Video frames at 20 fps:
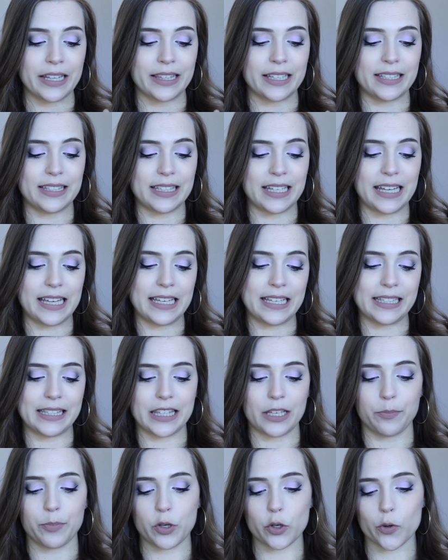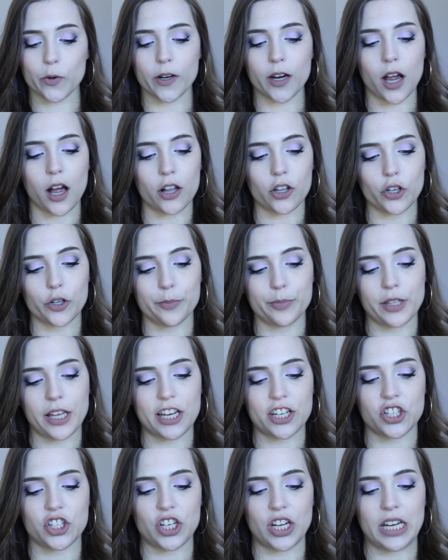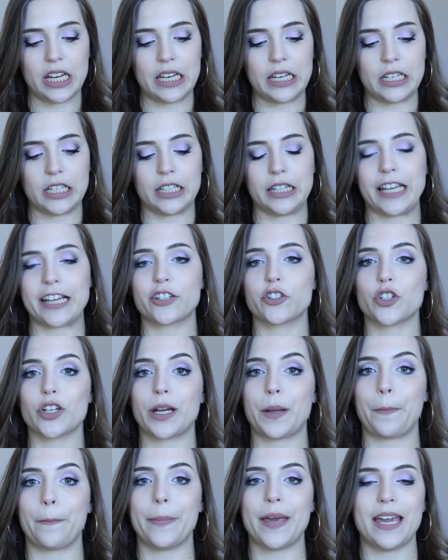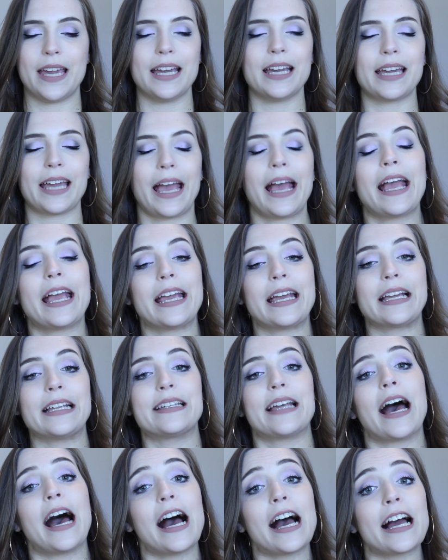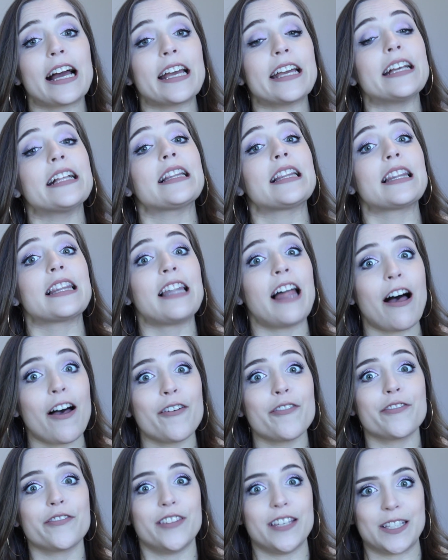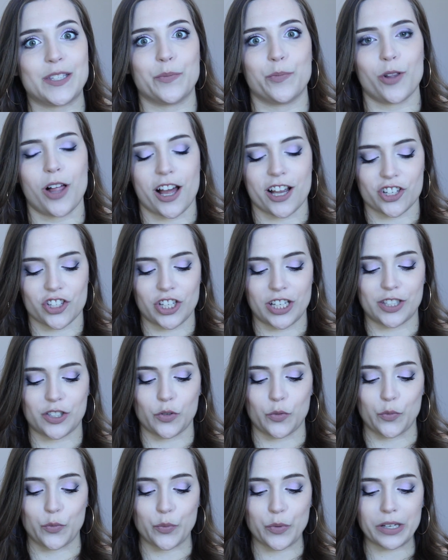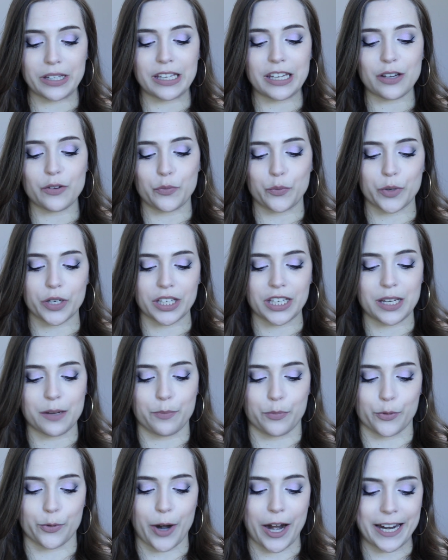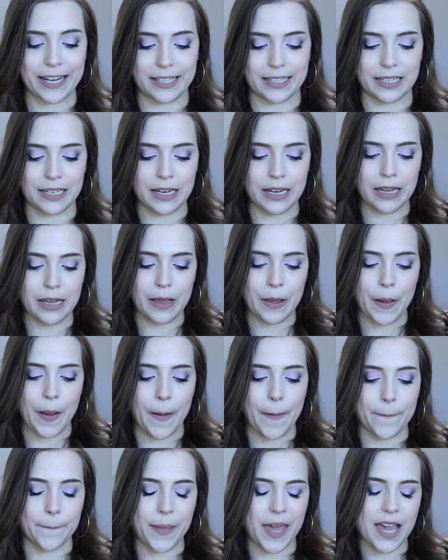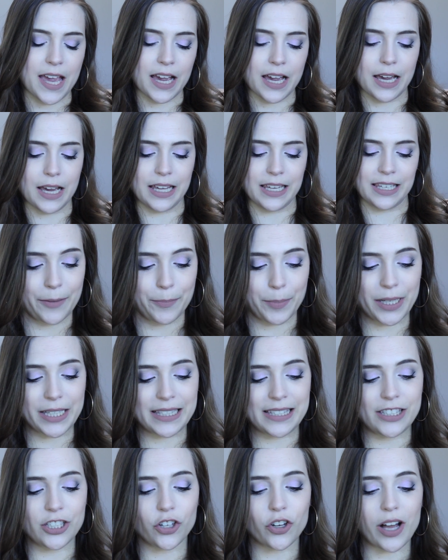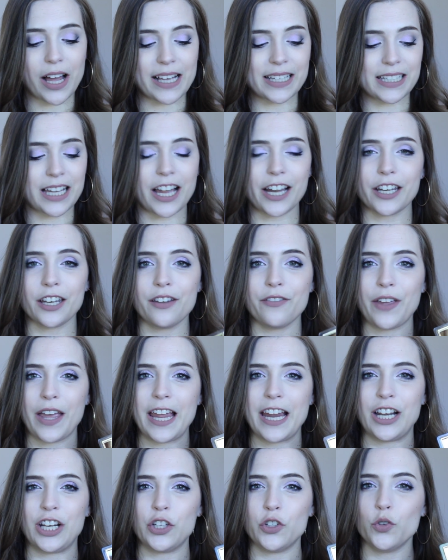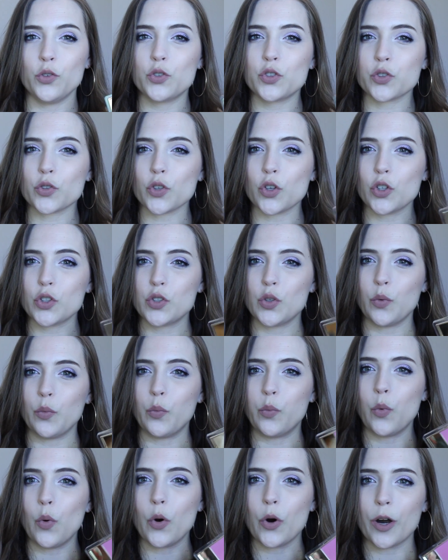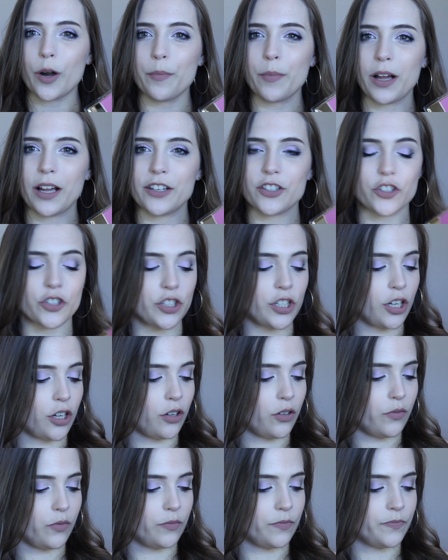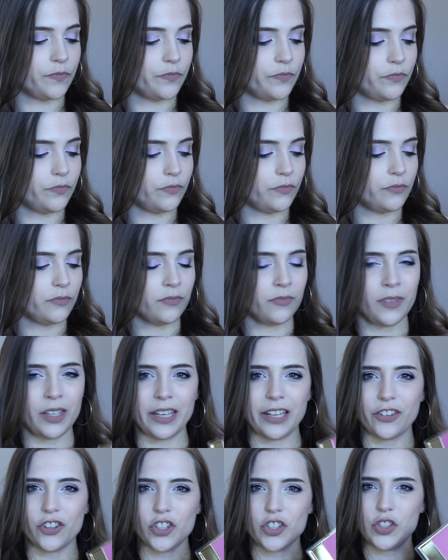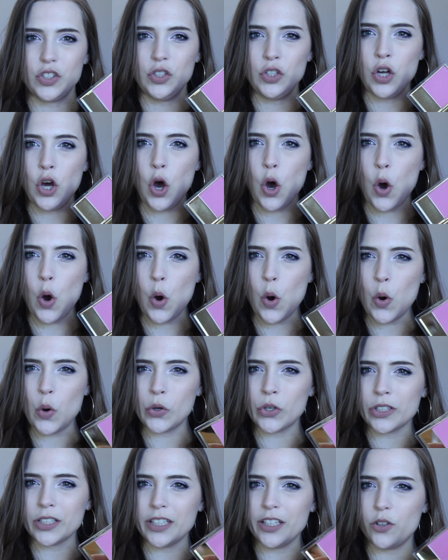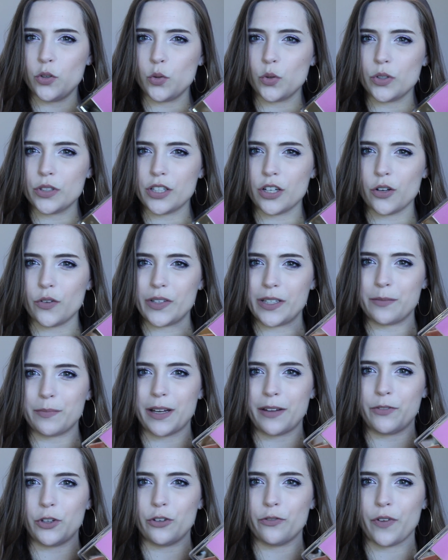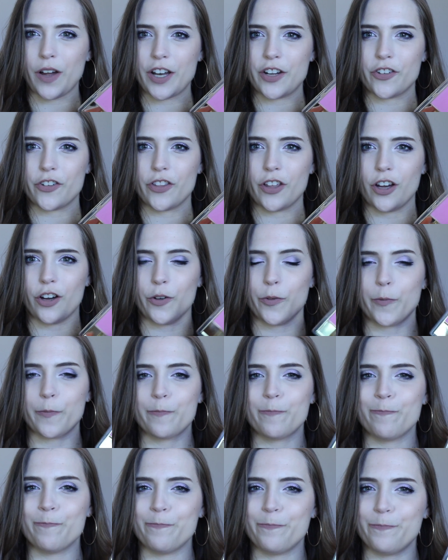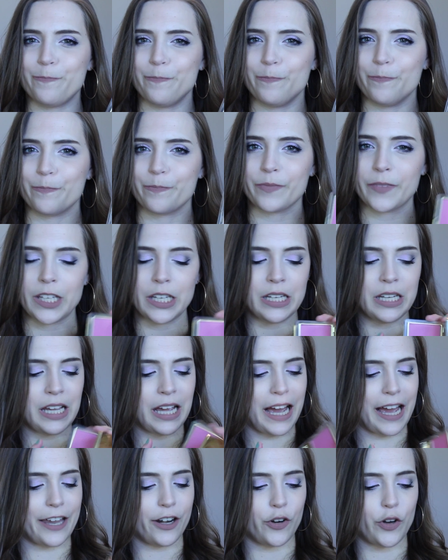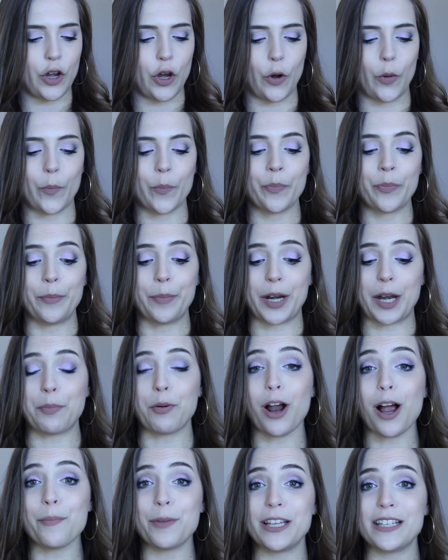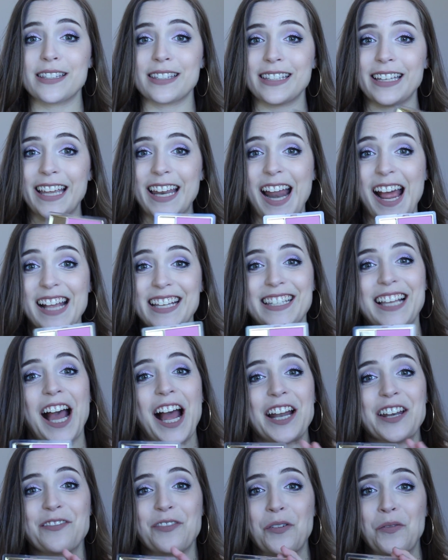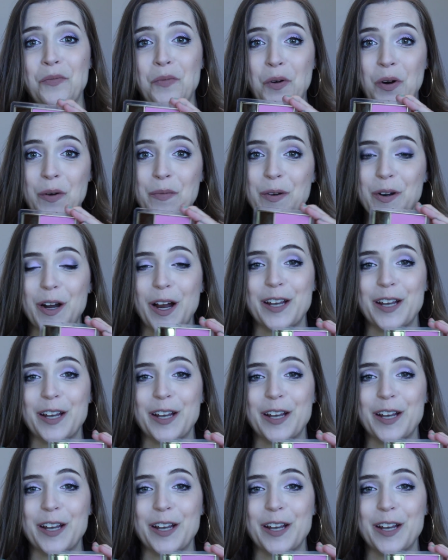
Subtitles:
This is the Pure Color blush in Electric Pink, and I love this blush. It's a really, really bright pink, but it still has kind of a neutral to warm undertone. Looks totally cool toned in my viewfinder though. I don't know, but I promise it has kind of a warmer